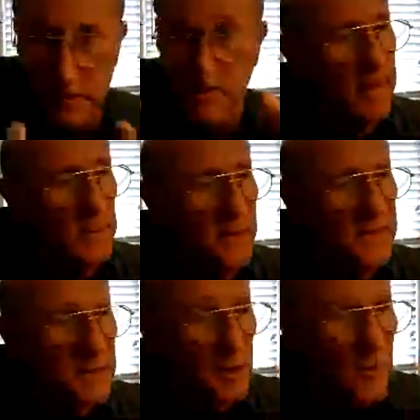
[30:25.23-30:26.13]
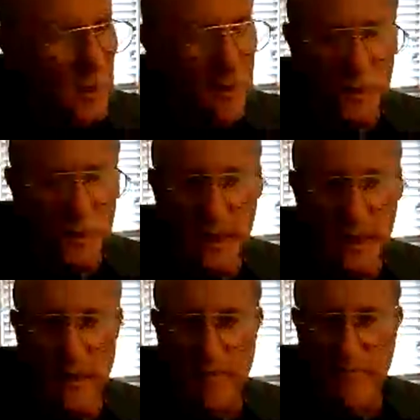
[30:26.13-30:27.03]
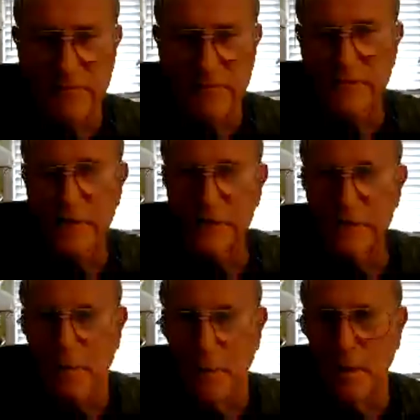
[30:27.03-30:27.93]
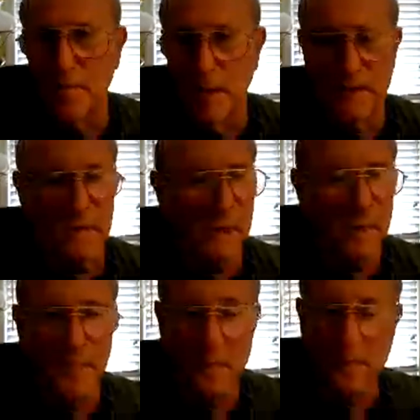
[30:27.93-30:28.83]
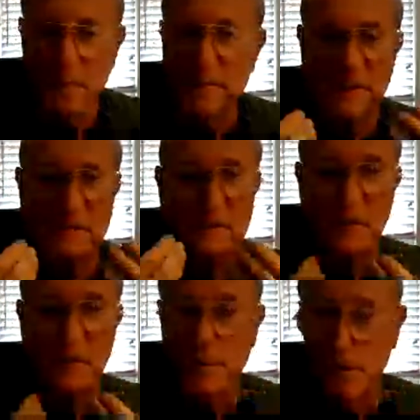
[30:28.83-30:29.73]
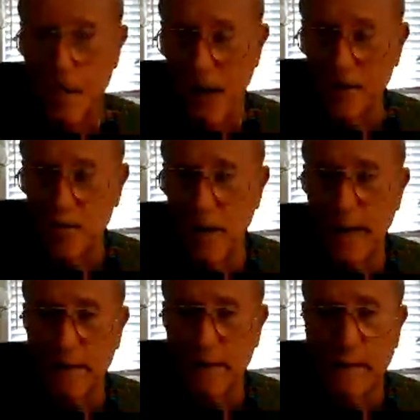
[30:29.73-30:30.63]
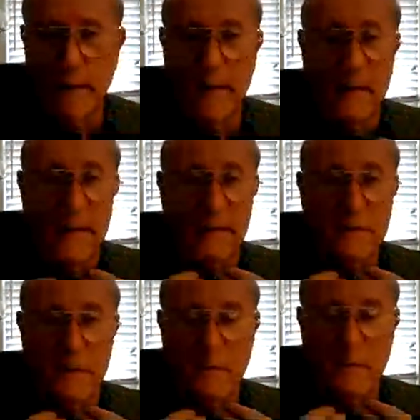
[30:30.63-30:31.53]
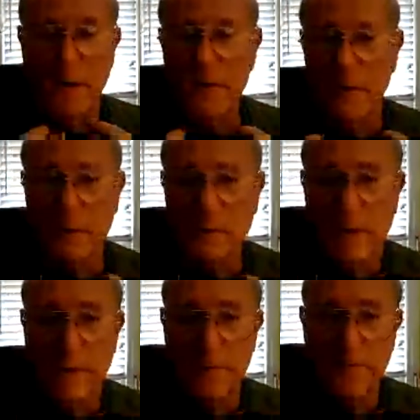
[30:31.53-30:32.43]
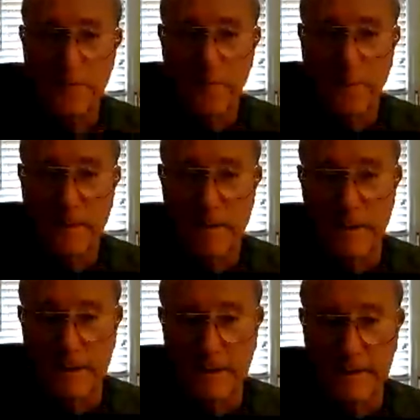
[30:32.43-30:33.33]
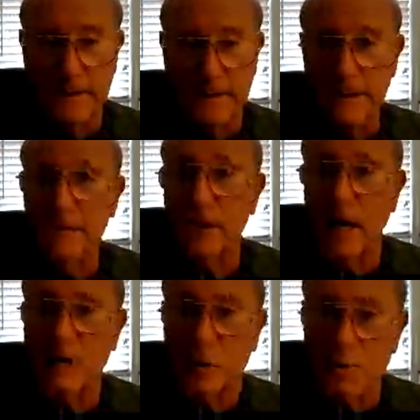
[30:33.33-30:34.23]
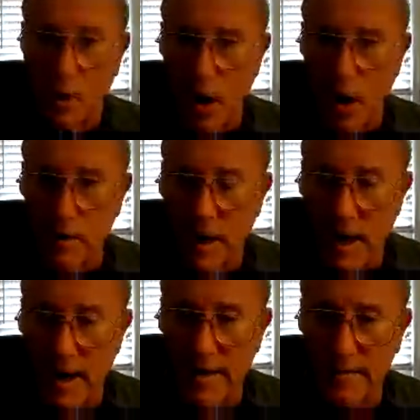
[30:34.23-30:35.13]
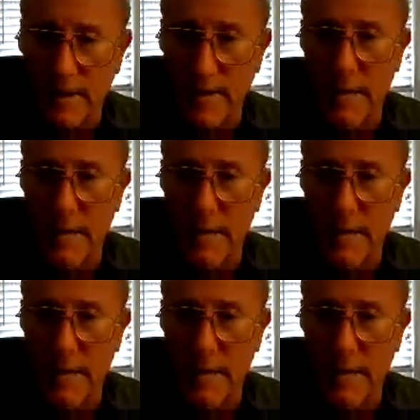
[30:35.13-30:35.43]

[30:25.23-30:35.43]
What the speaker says: So I think you really ought to have visceral muscle up there because that's in your GI tract. It's the muscles inside your bronchi.